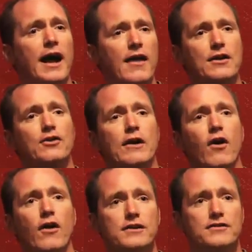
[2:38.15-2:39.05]
And then you have
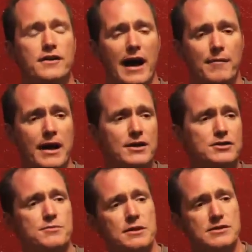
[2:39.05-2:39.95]
all these
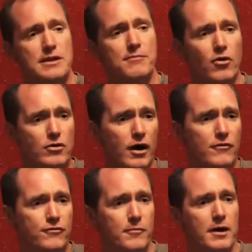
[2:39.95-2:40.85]
denominations because they broke
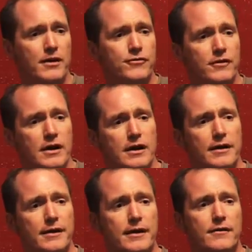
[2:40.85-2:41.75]
off from us.
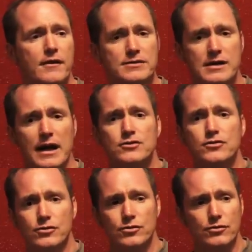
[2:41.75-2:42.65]
That's not
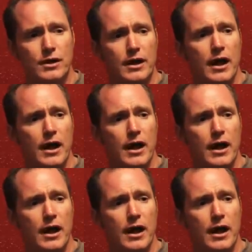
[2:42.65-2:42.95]
true.